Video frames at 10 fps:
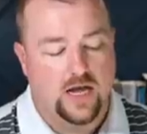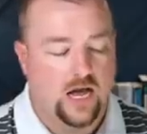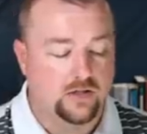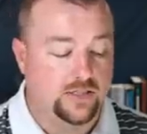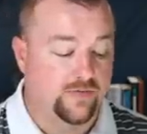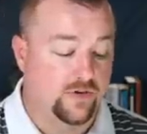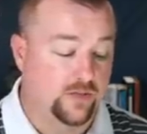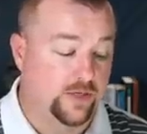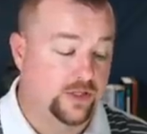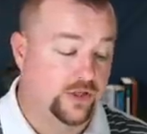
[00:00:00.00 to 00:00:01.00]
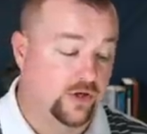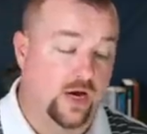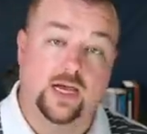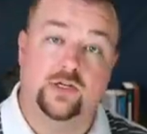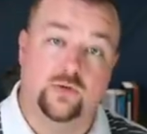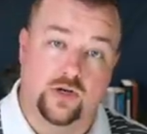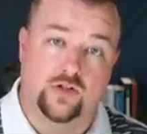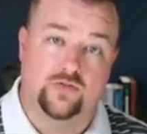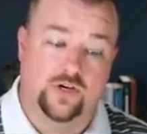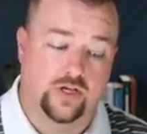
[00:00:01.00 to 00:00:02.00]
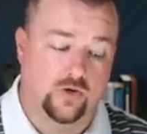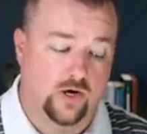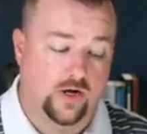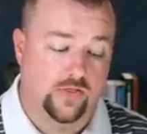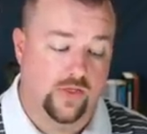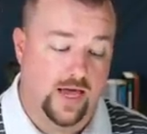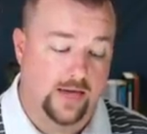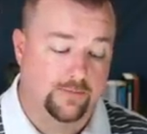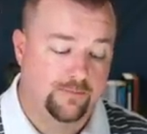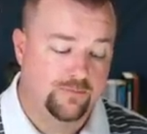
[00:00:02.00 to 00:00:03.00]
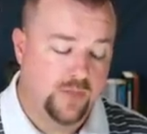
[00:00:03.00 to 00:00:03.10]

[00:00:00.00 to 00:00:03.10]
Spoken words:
I'll definitely make sure I do another video on that.